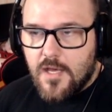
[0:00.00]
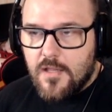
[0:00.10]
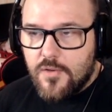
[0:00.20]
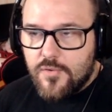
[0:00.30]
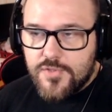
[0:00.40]
A
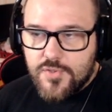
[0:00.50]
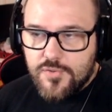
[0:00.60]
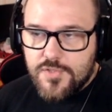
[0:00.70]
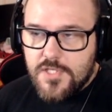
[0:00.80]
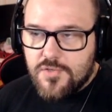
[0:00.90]
local
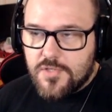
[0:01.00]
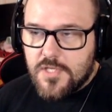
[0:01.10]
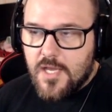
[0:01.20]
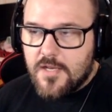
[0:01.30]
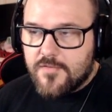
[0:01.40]
school teacher
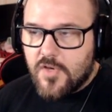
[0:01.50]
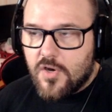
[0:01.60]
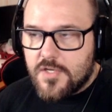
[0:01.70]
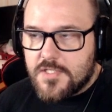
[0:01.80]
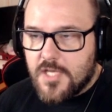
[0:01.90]
died of a
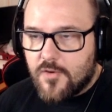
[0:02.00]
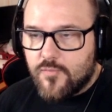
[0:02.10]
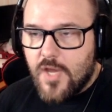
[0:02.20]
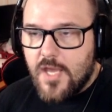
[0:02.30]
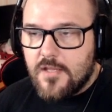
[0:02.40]
heart attack
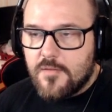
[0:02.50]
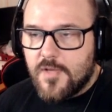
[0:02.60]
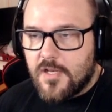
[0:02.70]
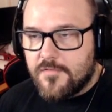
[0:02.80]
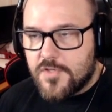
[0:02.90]
right in the
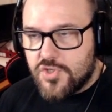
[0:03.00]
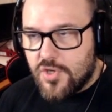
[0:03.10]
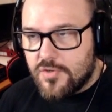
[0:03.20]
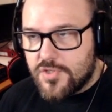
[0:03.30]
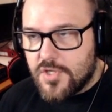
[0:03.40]
middle of the
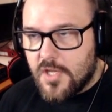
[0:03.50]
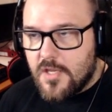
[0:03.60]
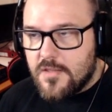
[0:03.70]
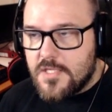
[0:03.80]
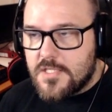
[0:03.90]
church.
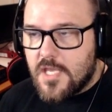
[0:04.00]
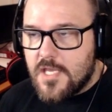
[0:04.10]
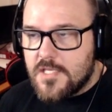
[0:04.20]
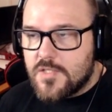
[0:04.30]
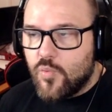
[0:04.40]
This
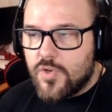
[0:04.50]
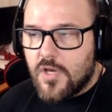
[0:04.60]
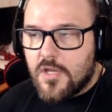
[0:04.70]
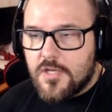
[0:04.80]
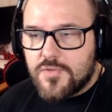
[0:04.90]
case would
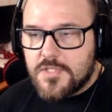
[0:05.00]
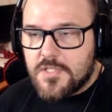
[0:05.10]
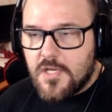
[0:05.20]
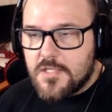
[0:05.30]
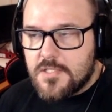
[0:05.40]
not interest
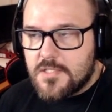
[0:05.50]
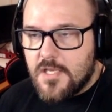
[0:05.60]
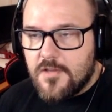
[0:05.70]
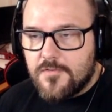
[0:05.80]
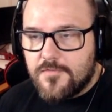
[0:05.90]
us
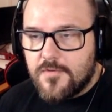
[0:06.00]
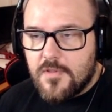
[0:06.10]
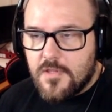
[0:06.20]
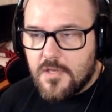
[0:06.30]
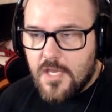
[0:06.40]
if
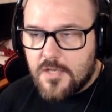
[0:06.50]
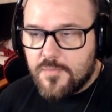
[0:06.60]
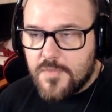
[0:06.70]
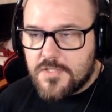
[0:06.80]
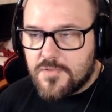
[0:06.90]
the
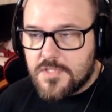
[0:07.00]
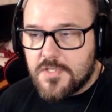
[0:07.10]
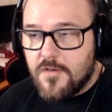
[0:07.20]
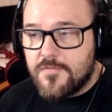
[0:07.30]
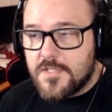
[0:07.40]
headmistress
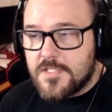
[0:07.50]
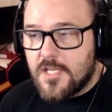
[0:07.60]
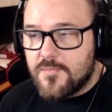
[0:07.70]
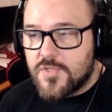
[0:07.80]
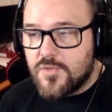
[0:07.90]
of the
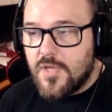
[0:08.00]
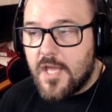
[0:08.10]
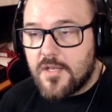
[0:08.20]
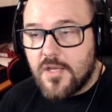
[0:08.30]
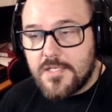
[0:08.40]
same school
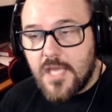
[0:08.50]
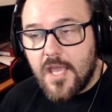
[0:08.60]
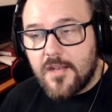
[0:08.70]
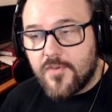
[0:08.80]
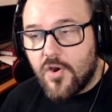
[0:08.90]
had not
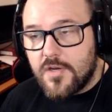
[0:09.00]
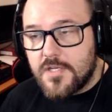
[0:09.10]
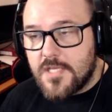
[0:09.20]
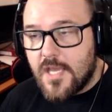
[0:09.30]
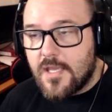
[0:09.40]
died of a heart
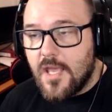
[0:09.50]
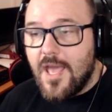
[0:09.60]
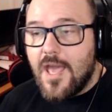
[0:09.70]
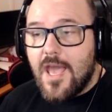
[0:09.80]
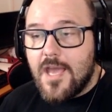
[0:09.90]
attack
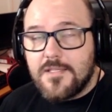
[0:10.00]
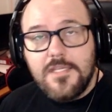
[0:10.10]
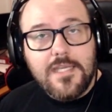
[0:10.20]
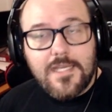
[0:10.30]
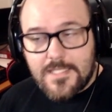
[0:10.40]
at
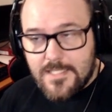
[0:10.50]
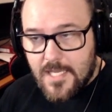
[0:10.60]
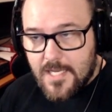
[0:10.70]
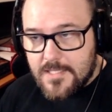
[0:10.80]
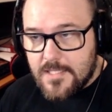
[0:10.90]
the
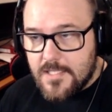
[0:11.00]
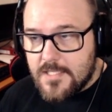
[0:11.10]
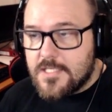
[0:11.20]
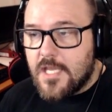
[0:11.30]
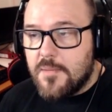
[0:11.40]
exact
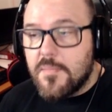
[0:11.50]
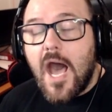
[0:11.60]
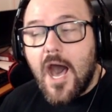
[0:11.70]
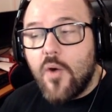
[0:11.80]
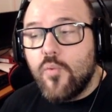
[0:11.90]
same
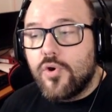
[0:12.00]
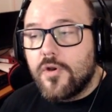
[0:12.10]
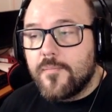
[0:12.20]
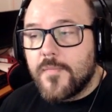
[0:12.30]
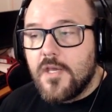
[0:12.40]

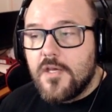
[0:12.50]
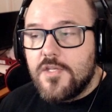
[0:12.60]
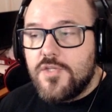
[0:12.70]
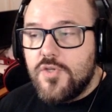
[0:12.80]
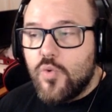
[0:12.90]
hour.
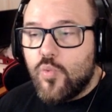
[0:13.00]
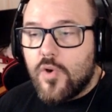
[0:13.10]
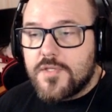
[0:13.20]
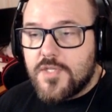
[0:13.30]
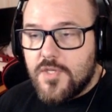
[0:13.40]
Do you
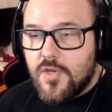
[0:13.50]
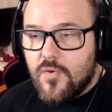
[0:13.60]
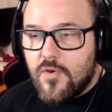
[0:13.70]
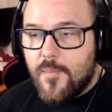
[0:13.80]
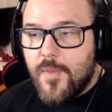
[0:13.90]
want to
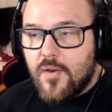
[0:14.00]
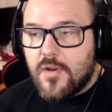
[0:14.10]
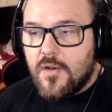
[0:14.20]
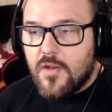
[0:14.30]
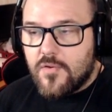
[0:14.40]
know
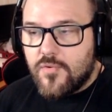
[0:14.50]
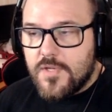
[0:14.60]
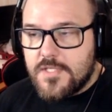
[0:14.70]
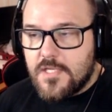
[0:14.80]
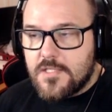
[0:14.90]
about another
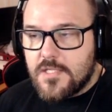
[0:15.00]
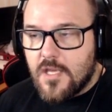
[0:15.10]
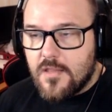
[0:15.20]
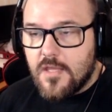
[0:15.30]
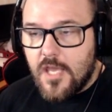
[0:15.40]
coincidence?
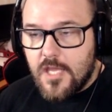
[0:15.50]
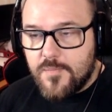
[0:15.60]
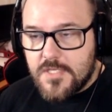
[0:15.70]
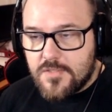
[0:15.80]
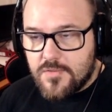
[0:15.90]
The
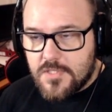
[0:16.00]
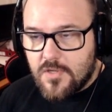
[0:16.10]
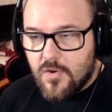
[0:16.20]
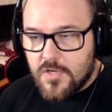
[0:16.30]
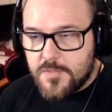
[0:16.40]
headmistress
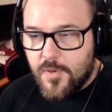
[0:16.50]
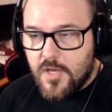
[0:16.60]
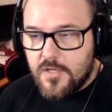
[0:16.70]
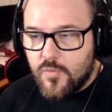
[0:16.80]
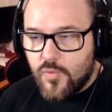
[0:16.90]

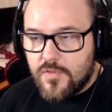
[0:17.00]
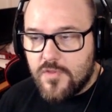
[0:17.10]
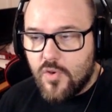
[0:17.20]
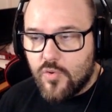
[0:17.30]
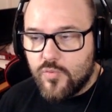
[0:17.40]
corresponded with
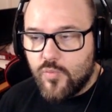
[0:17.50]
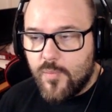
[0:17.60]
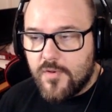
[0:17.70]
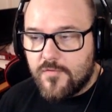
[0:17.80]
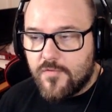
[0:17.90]
the old
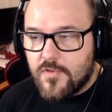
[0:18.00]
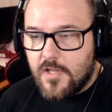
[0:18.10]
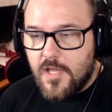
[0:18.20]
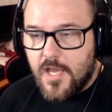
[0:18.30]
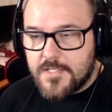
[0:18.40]
woman for the
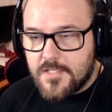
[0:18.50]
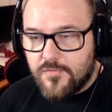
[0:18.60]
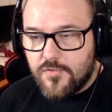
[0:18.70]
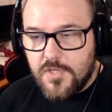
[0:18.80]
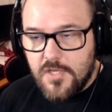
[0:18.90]
last
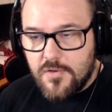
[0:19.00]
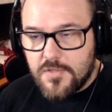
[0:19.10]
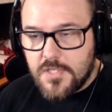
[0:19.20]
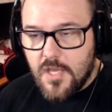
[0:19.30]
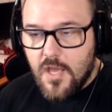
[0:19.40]
several
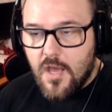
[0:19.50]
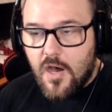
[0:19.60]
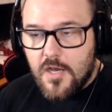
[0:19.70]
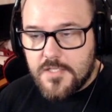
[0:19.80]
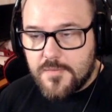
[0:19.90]
years.
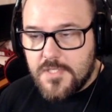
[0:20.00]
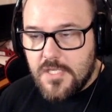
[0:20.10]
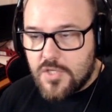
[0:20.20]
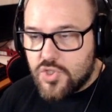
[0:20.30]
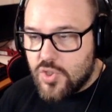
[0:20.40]

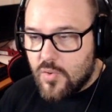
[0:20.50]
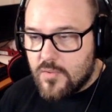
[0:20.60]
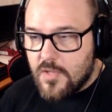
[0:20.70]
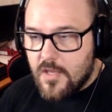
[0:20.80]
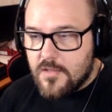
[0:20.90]
Autopsy has
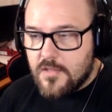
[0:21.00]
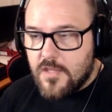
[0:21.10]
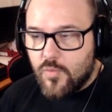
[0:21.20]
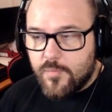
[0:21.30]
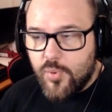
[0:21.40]
shown that
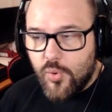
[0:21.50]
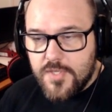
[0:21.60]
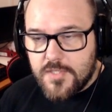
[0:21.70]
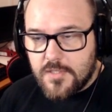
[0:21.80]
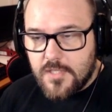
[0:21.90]
they were
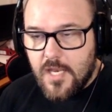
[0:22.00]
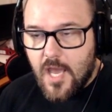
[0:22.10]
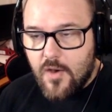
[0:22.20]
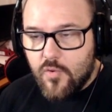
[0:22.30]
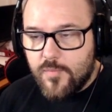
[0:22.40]
poisoned an
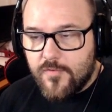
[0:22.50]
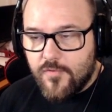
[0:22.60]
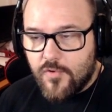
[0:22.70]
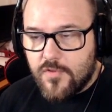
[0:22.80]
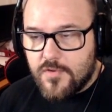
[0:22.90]
hour
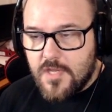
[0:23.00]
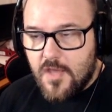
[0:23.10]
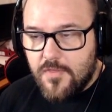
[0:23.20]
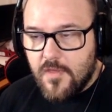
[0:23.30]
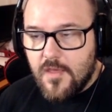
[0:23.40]
before their
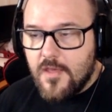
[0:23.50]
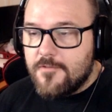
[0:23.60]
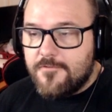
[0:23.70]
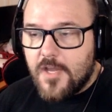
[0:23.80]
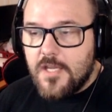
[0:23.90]
death.
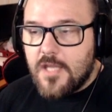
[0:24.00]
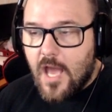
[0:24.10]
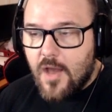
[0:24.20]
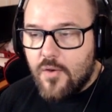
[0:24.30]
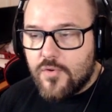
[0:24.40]
Find
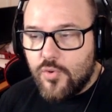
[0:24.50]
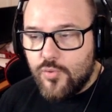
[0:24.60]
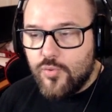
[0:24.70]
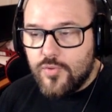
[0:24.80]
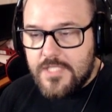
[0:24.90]
out
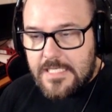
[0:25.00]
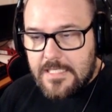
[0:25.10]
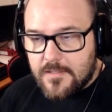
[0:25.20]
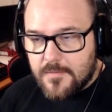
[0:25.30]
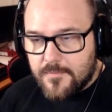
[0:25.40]
who did it.